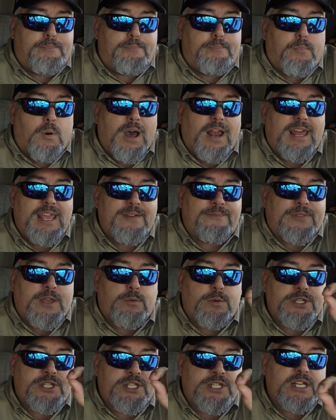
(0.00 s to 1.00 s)
Well, if there
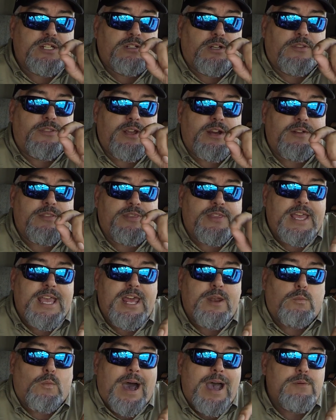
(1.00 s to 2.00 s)
was signal there
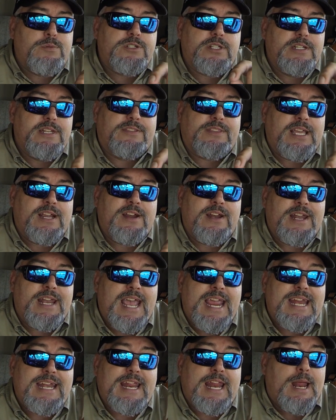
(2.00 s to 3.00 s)
then, why wasn't it there at
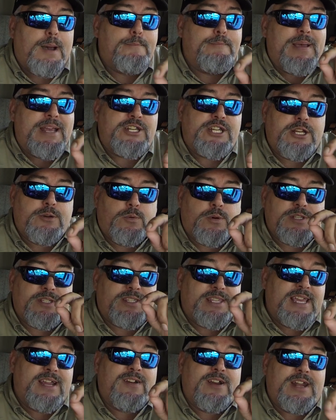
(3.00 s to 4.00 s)
night? And I'll bet you it
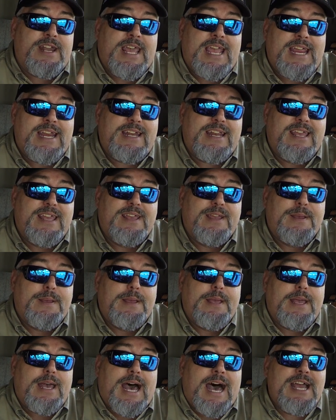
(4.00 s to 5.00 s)
was there at night.
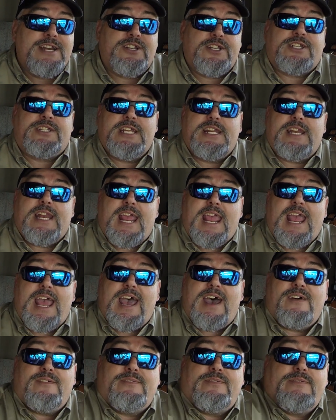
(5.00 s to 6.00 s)
I just didn't
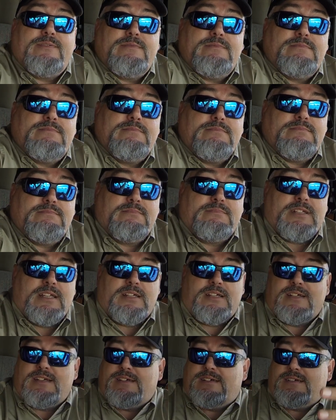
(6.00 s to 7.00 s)
have
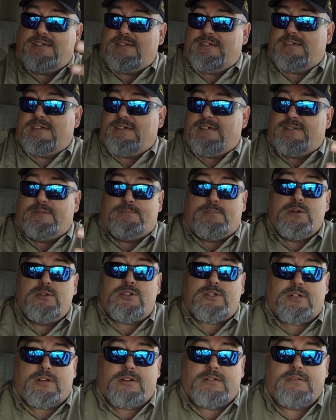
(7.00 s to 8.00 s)
the
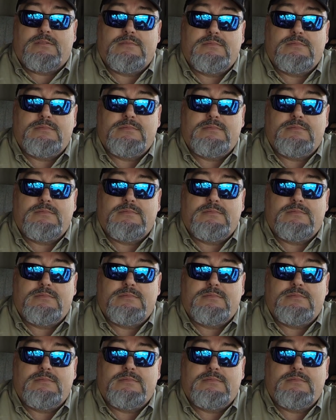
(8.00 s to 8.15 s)
booster.